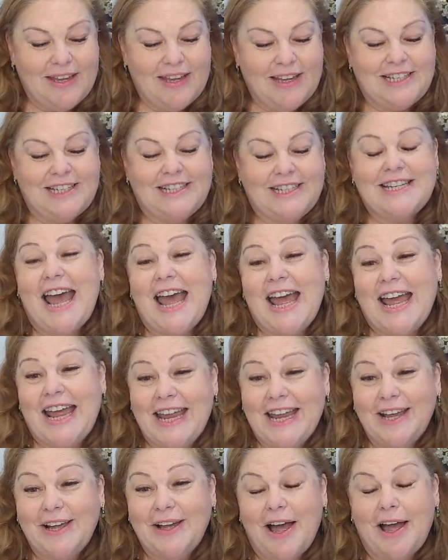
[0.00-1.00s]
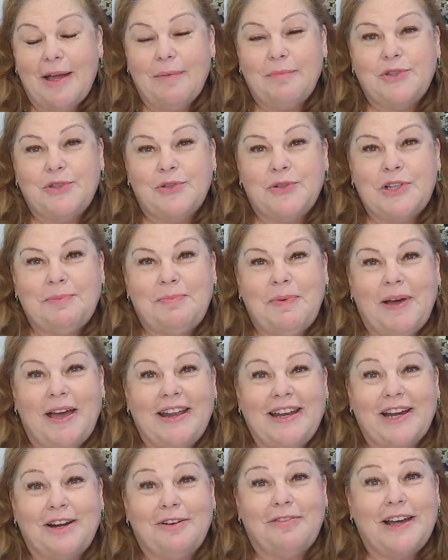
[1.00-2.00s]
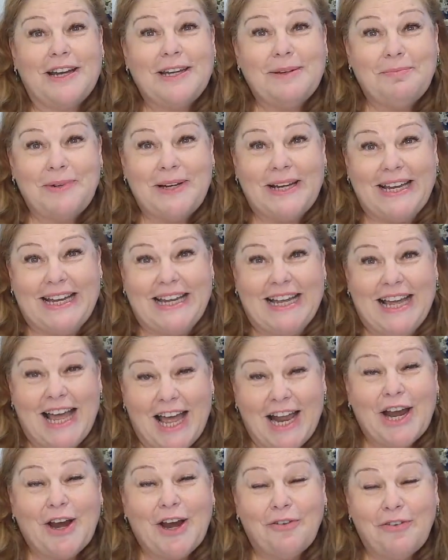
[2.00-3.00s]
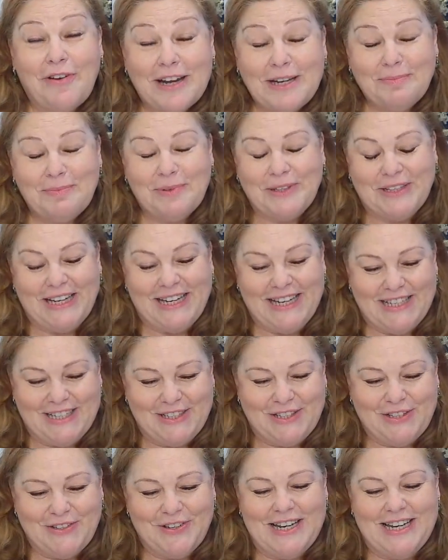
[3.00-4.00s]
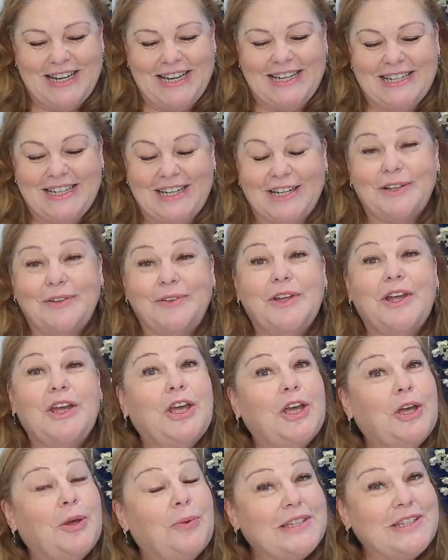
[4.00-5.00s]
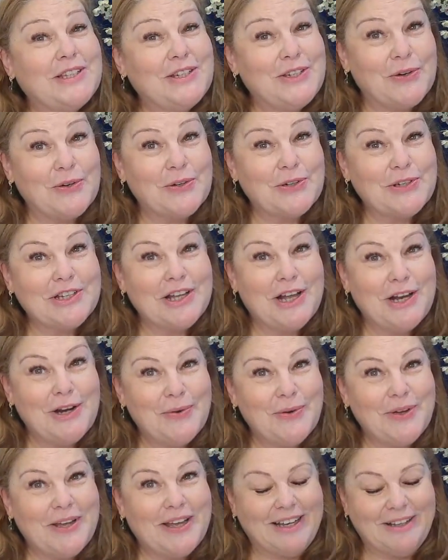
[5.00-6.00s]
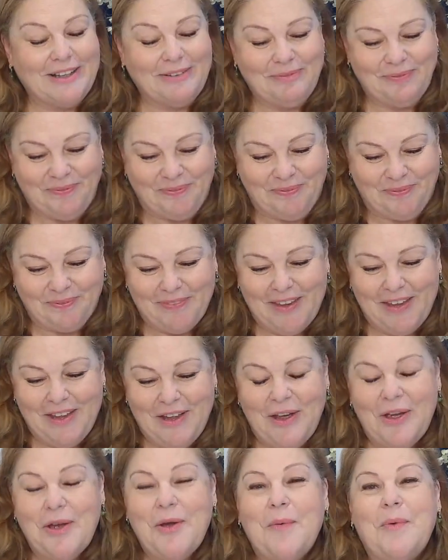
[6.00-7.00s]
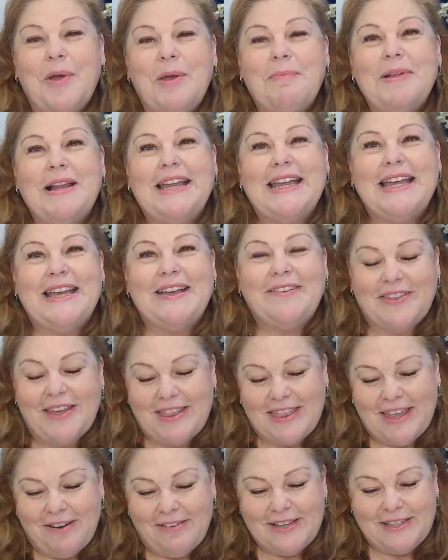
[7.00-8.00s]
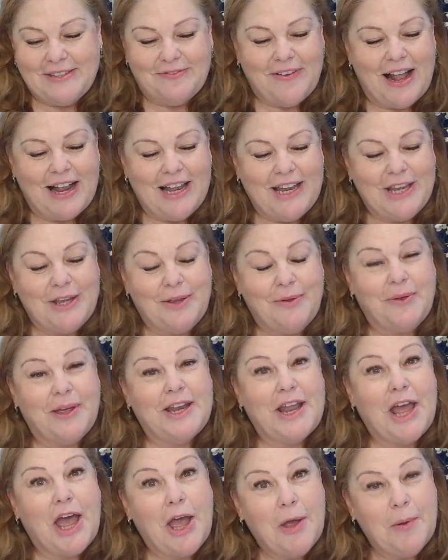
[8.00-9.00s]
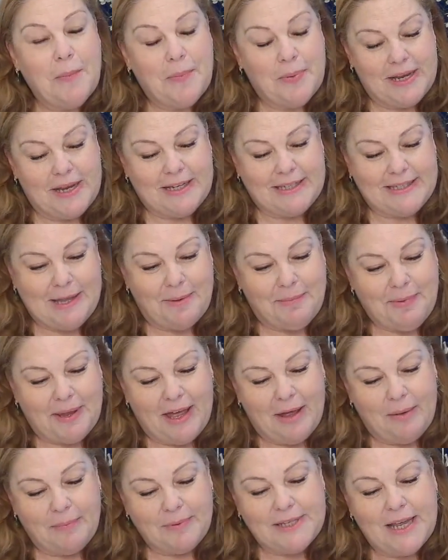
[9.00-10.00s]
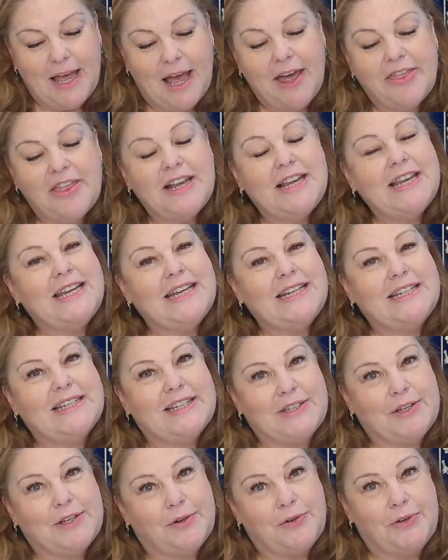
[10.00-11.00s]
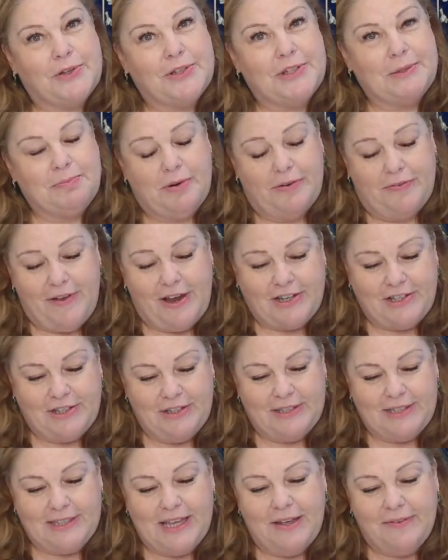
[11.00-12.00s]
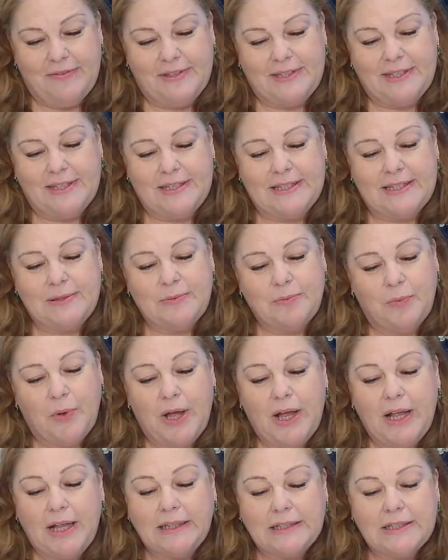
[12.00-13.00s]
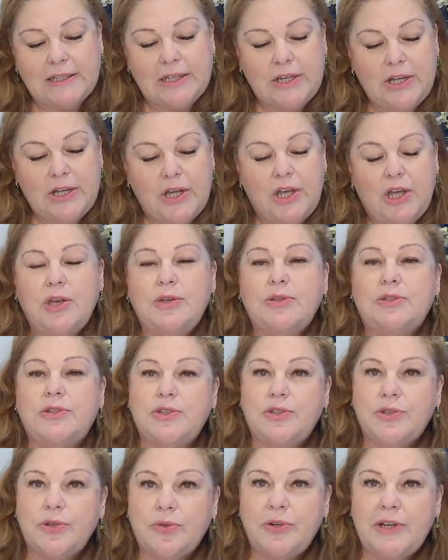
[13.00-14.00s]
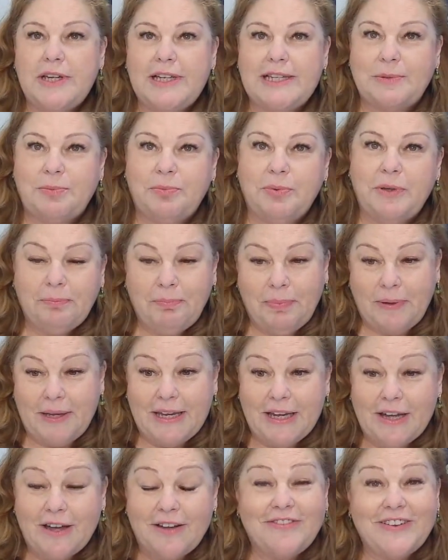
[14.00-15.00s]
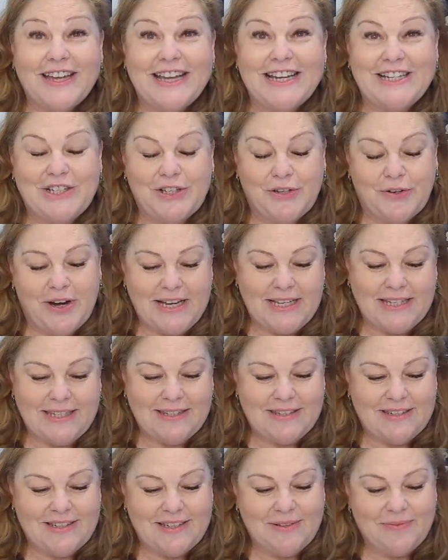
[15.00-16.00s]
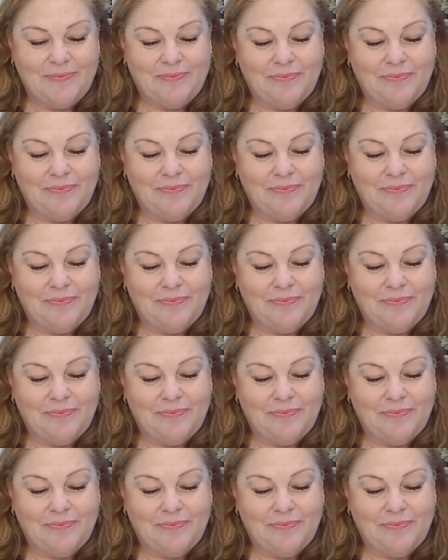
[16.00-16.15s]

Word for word: Today, I'm joined by an incredibly incredible industry leader who is not a lawyer. We believe that there is value in opening summing up to other leaders across professional services world whose stories will be of interest.